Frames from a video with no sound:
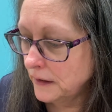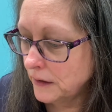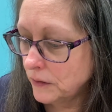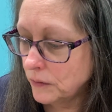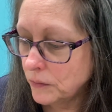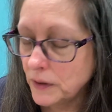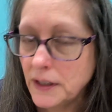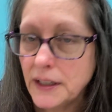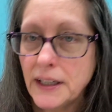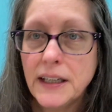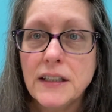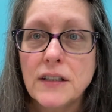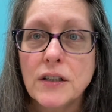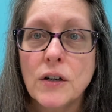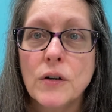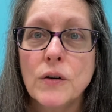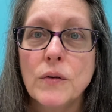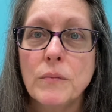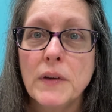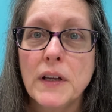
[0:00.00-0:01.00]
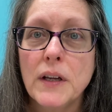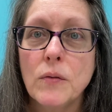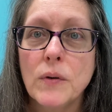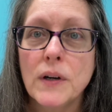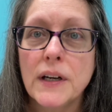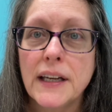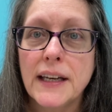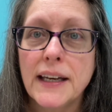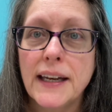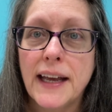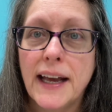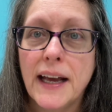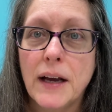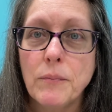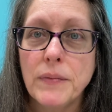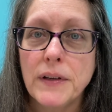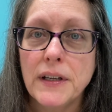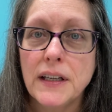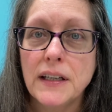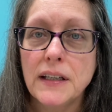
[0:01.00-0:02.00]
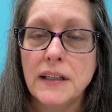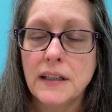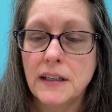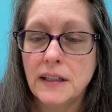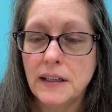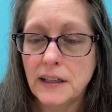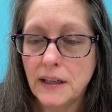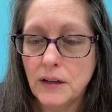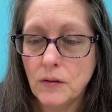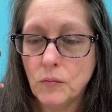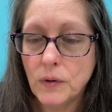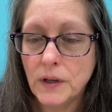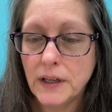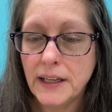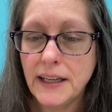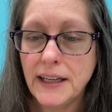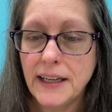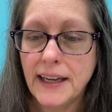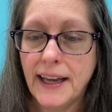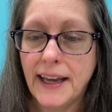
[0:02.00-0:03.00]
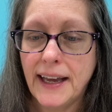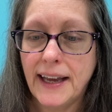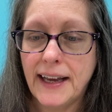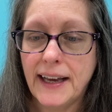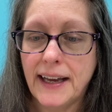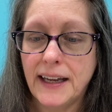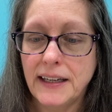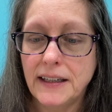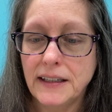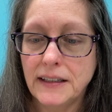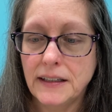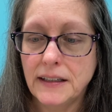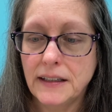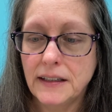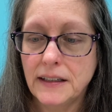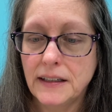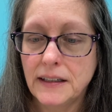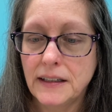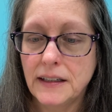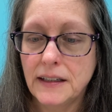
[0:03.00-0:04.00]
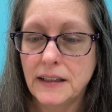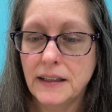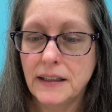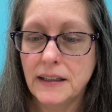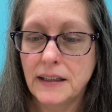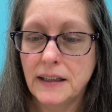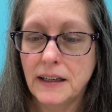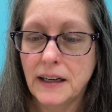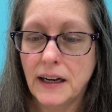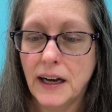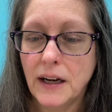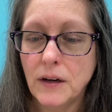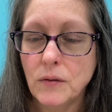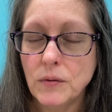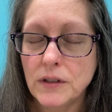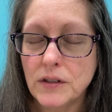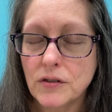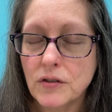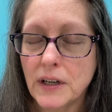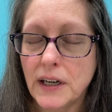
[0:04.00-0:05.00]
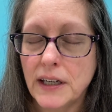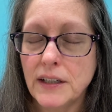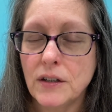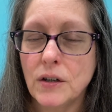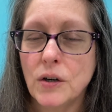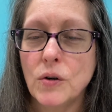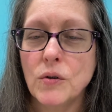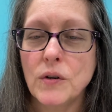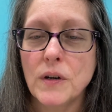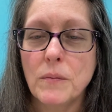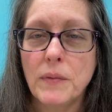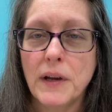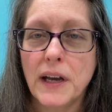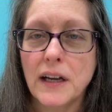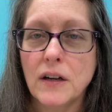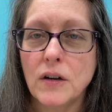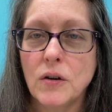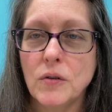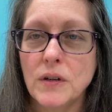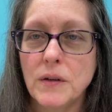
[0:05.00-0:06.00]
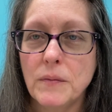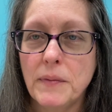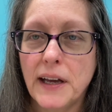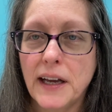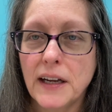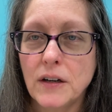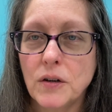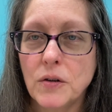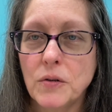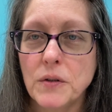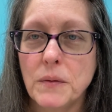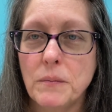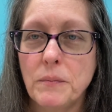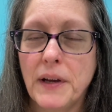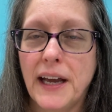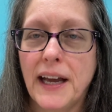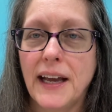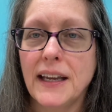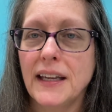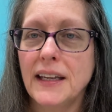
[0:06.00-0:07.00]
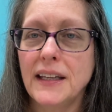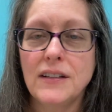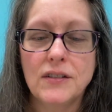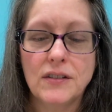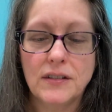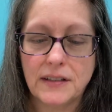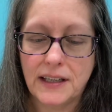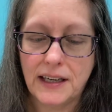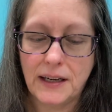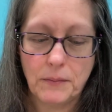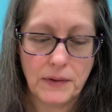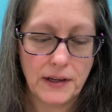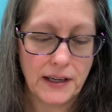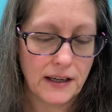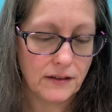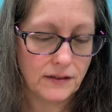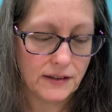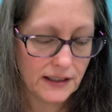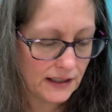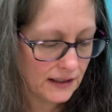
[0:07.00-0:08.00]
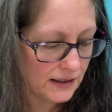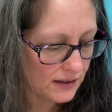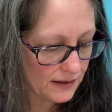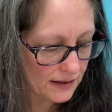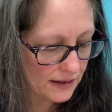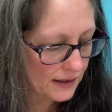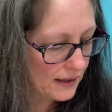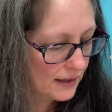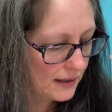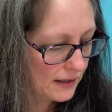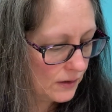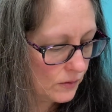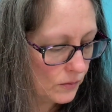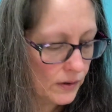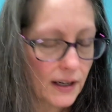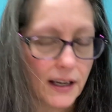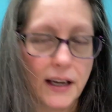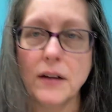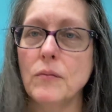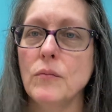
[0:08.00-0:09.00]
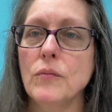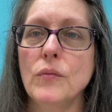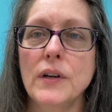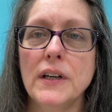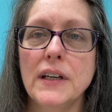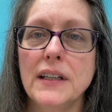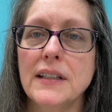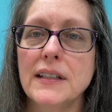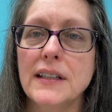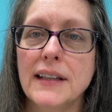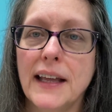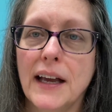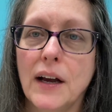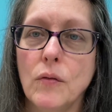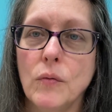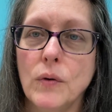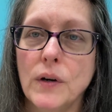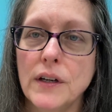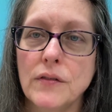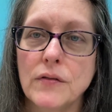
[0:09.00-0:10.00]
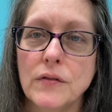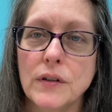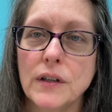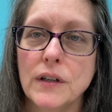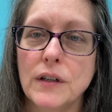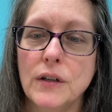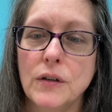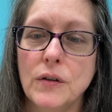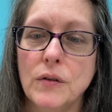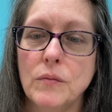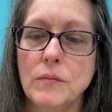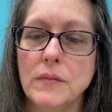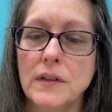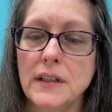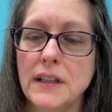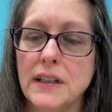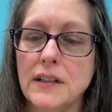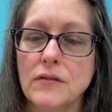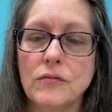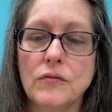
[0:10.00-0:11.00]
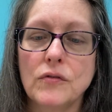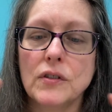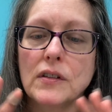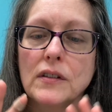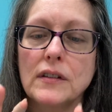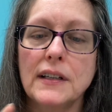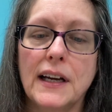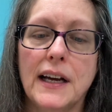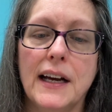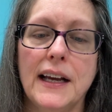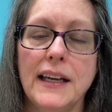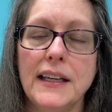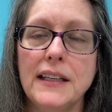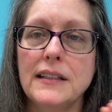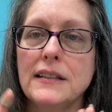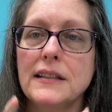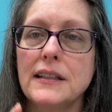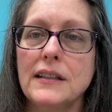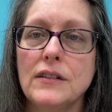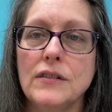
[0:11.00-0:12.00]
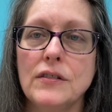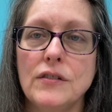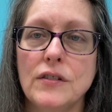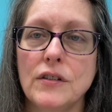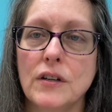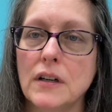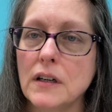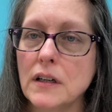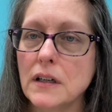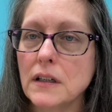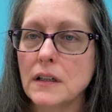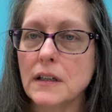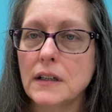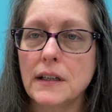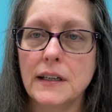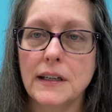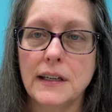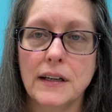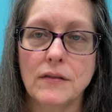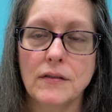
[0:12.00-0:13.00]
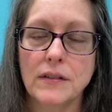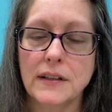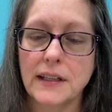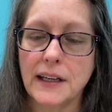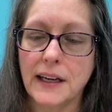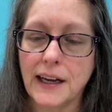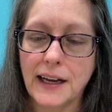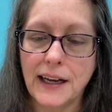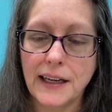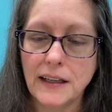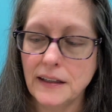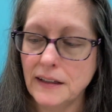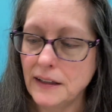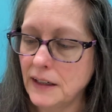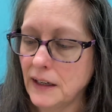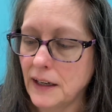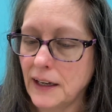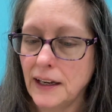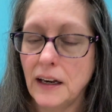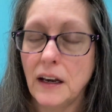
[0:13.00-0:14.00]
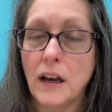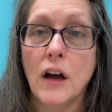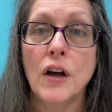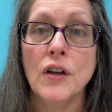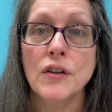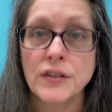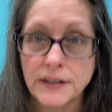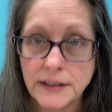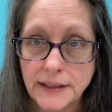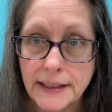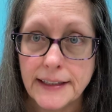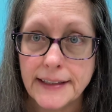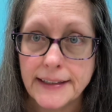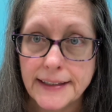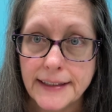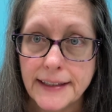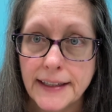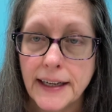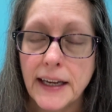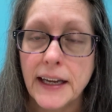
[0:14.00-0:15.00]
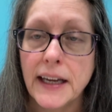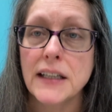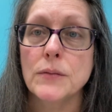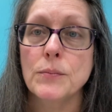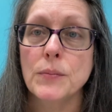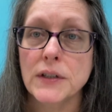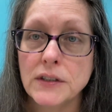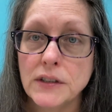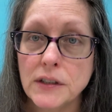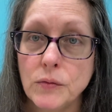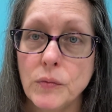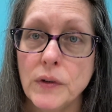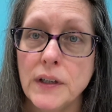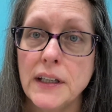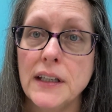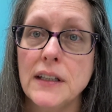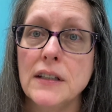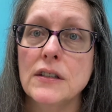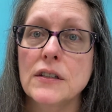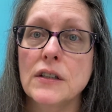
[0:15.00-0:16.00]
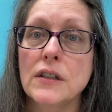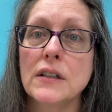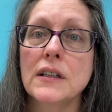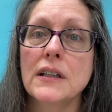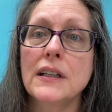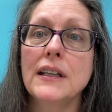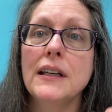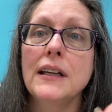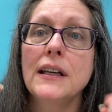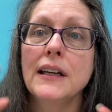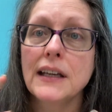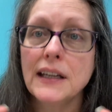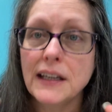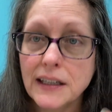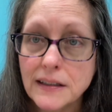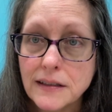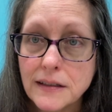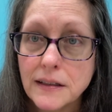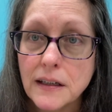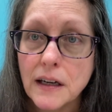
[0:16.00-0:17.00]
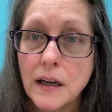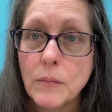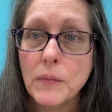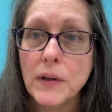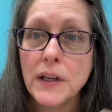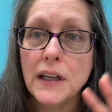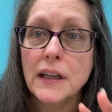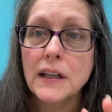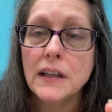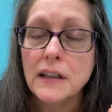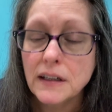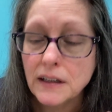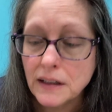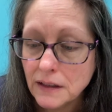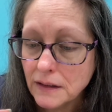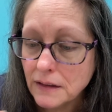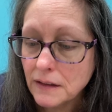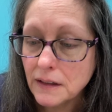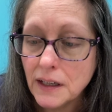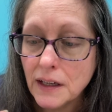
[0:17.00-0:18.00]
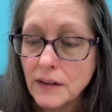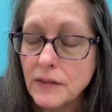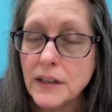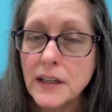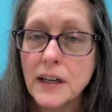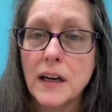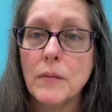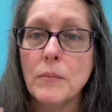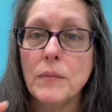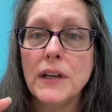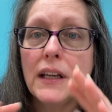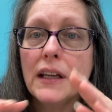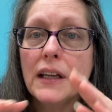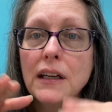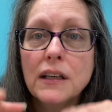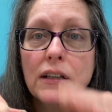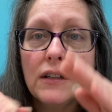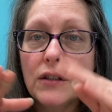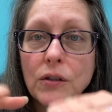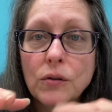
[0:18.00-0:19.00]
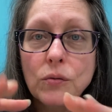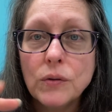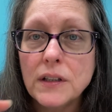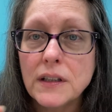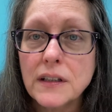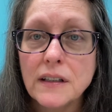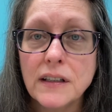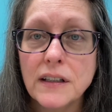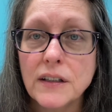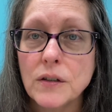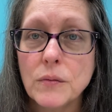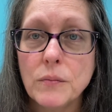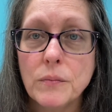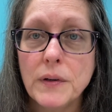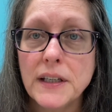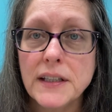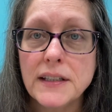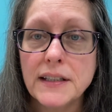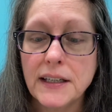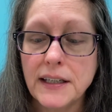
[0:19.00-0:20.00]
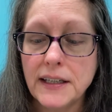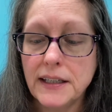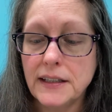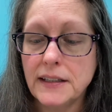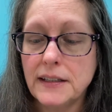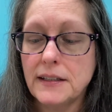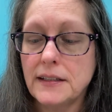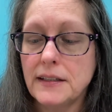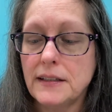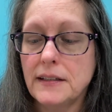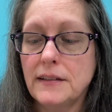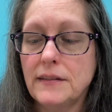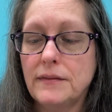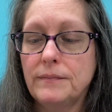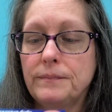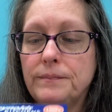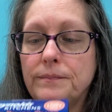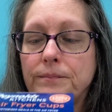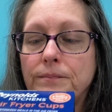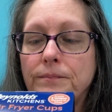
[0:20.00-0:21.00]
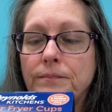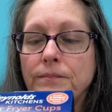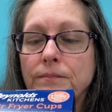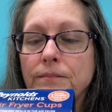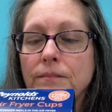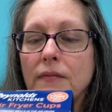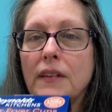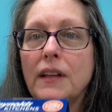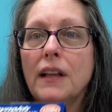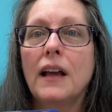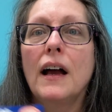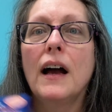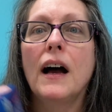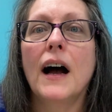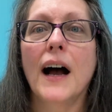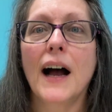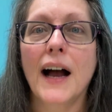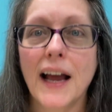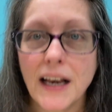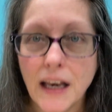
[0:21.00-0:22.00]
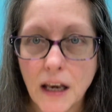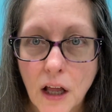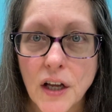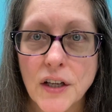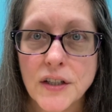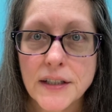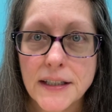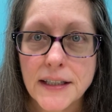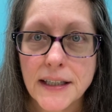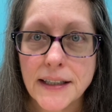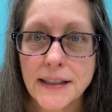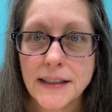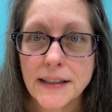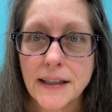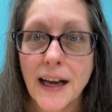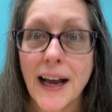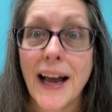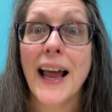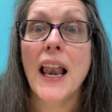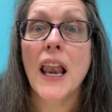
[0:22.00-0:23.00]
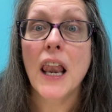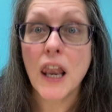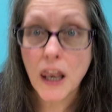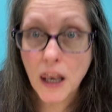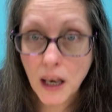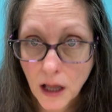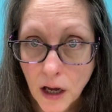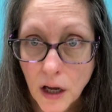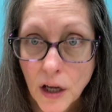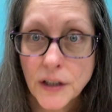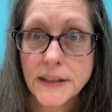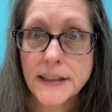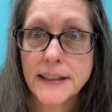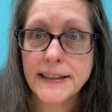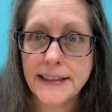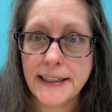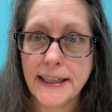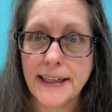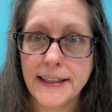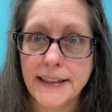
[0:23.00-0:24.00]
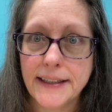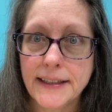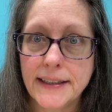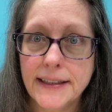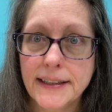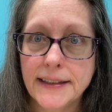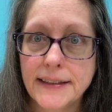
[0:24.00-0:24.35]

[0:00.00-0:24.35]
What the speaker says: When they told me what had happened and what he had, I was trying to hold it back, hold it back, hold it back. It just came out. When I went into that one room, it's real nice, it's dark and everything. I lost it. Especially when he started kissing on me, loving on me, doing the little biscuits. I lost it. I lost it.